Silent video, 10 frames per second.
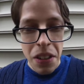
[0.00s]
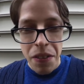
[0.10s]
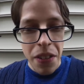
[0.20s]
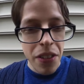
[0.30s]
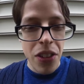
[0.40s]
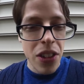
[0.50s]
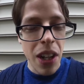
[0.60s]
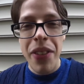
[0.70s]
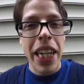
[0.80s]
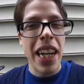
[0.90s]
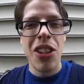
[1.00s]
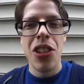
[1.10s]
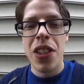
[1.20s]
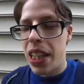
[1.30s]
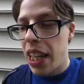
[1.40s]
stomach ache just
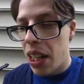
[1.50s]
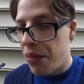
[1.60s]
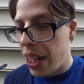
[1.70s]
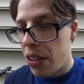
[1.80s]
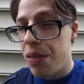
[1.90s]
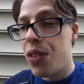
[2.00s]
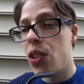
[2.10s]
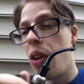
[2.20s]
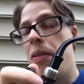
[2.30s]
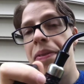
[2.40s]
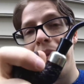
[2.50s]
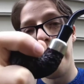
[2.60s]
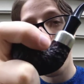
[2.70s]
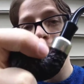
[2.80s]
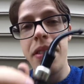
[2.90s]
thinking about it. So
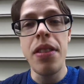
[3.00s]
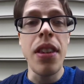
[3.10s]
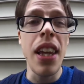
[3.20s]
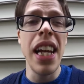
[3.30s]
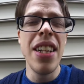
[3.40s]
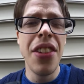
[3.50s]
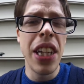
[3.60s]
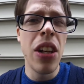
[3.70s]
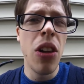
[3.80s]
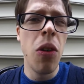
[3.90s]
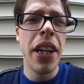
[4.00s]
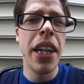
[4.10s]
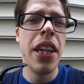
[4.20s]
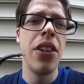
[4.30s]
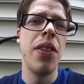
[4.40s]
instead of loading it
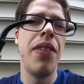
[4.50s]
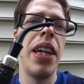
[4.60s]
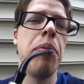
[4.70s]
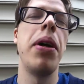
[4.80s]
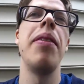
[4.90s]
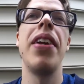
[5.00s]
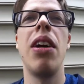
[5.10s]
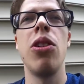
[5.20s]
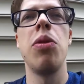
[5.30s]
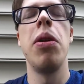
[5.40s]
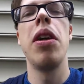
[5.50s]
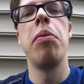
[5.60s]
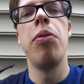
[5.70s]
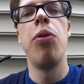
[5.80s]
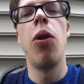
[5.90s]
into my pipe that I was smoking
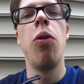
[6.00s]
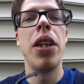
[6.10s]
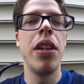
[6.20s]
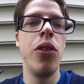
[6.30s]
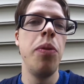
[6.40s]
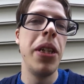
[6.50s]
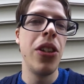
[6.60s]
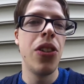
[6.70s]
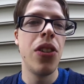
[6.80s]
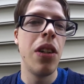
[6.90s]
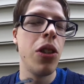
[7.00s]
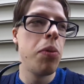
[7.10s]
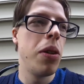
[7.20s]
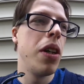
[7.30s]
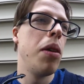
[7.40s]
before with the new minister, I was
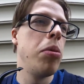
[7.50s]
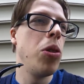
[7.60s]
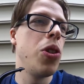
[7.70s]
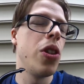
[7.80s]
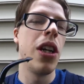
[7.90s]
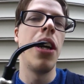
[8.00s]
smoking a Boots Shokan.